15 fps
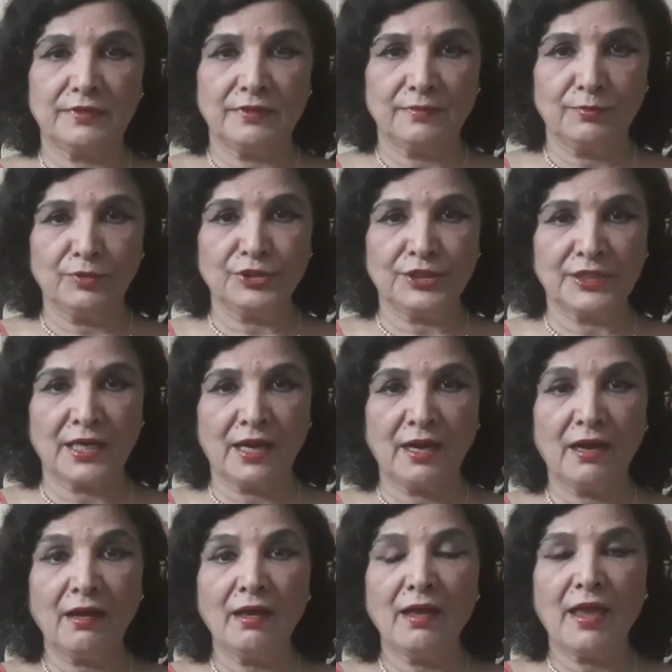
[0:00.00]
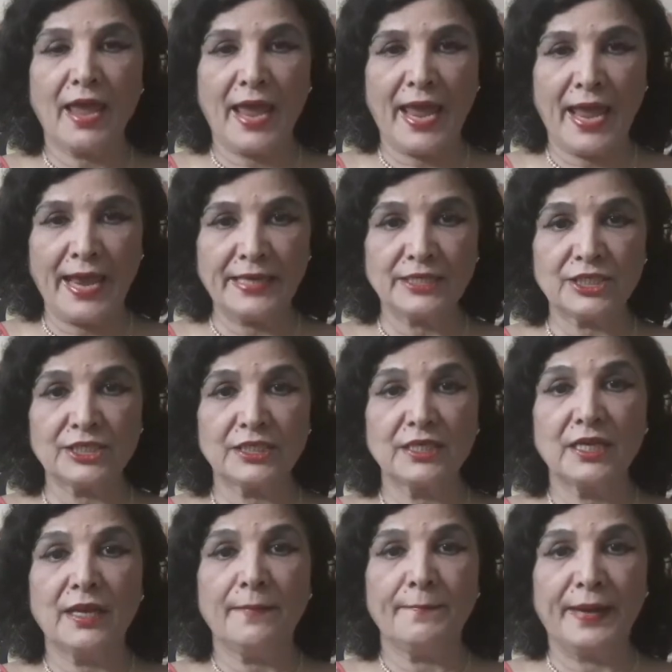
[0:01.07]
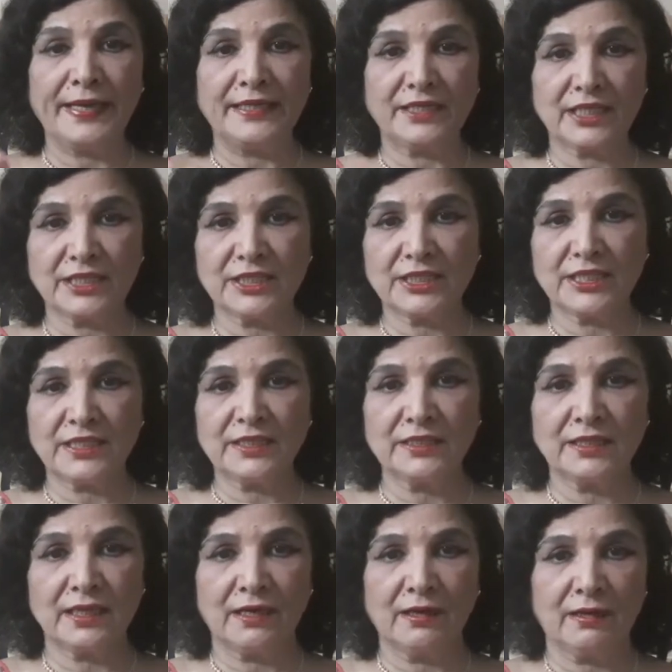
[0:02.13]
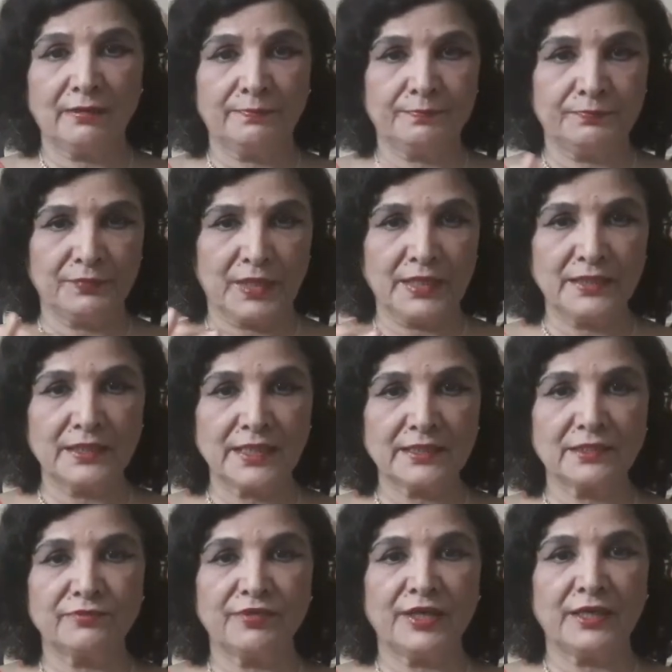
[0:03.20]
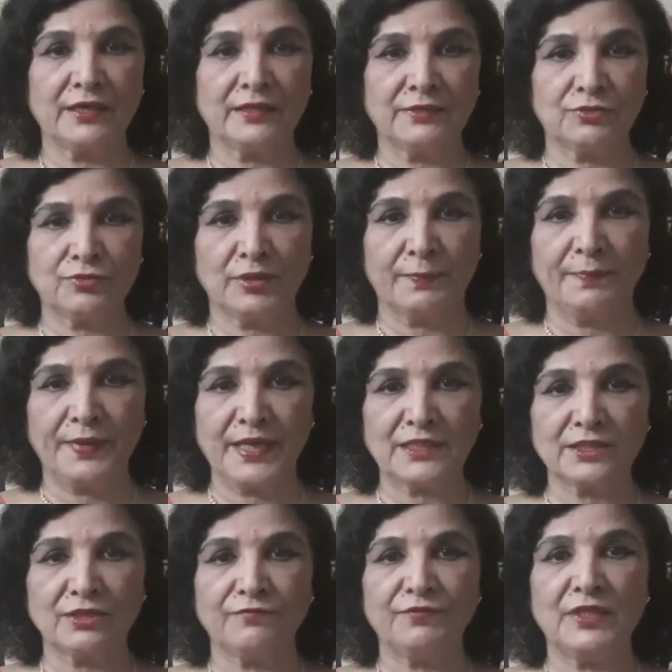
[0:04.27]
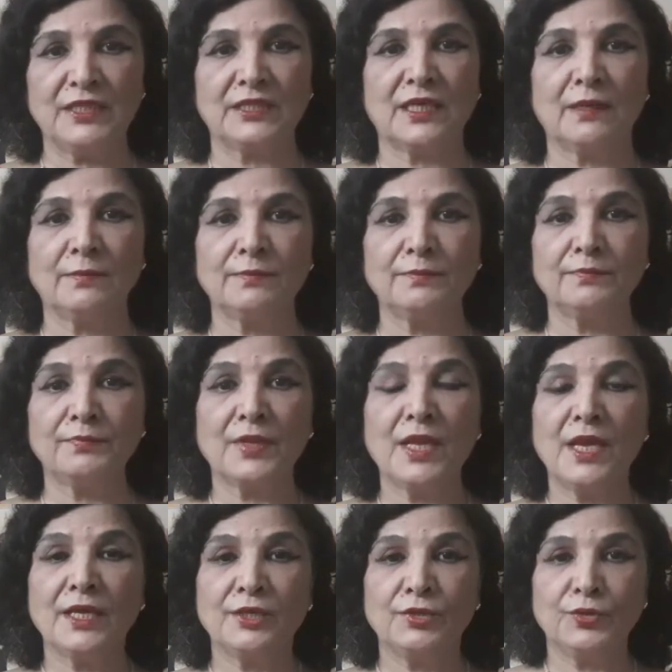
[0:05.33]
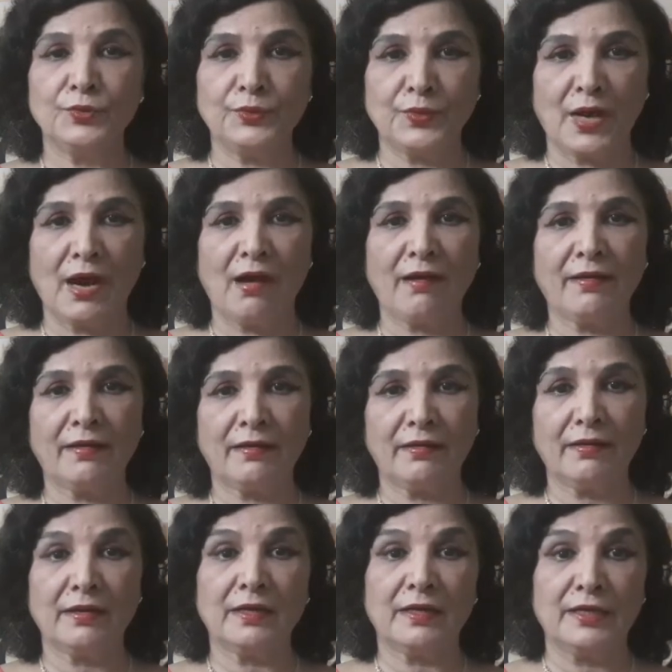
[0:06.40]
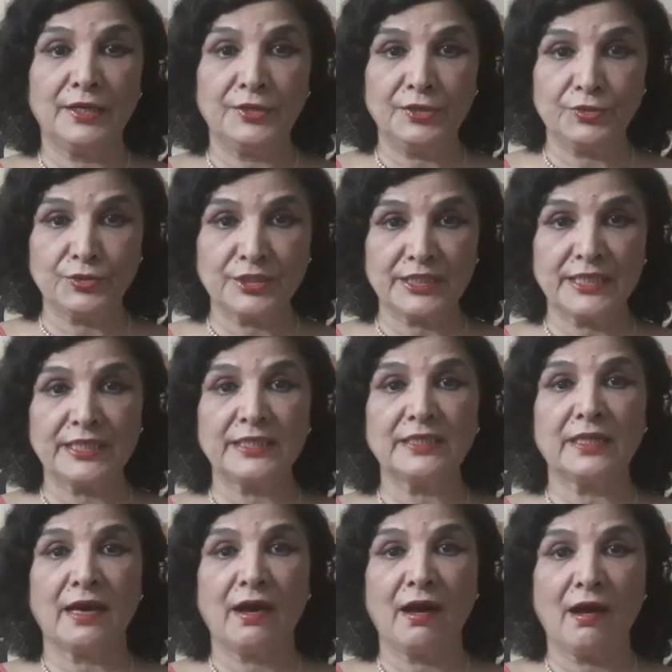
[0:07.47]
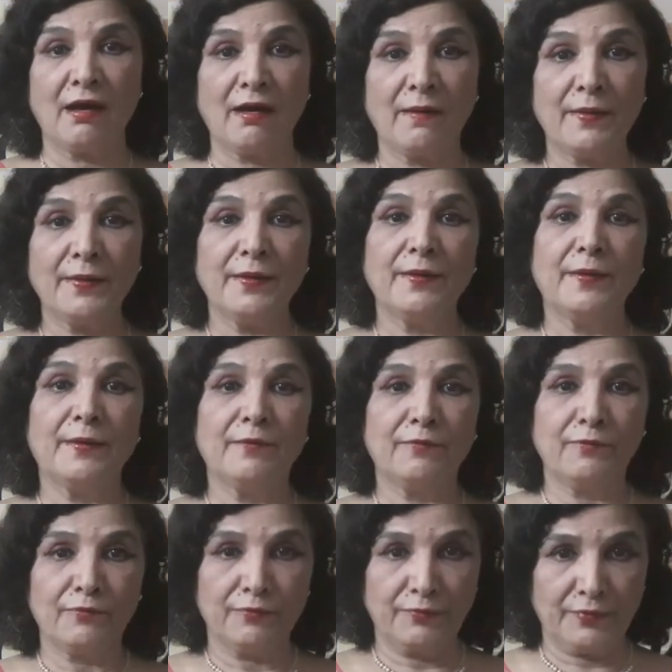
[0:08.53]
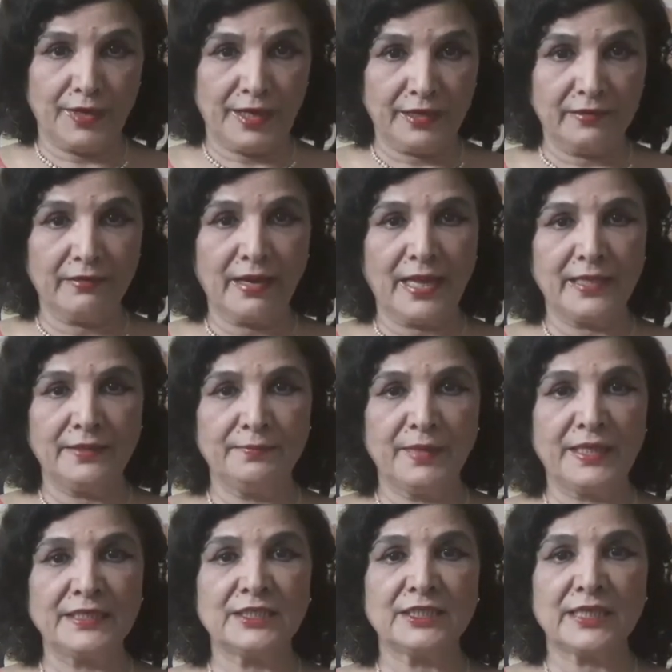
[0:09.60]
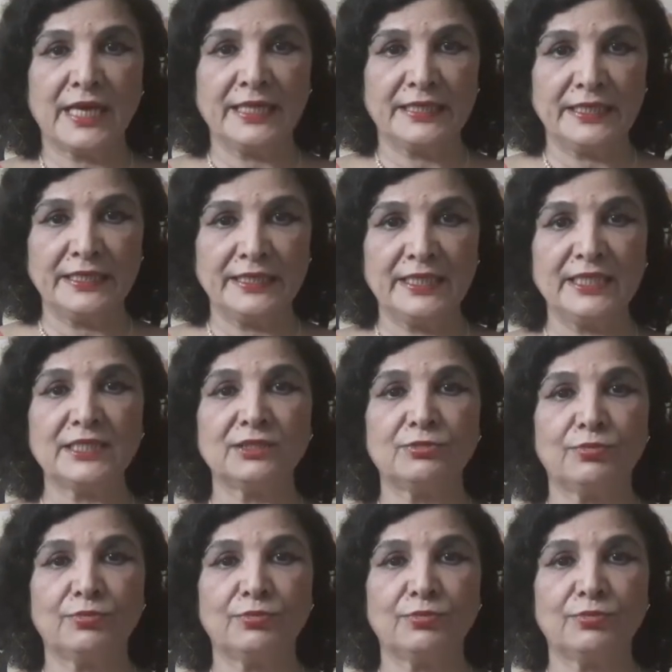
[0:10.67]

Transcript: mudra, and by touching the index finger to the base of the thumb, you are reducing the air element, and in this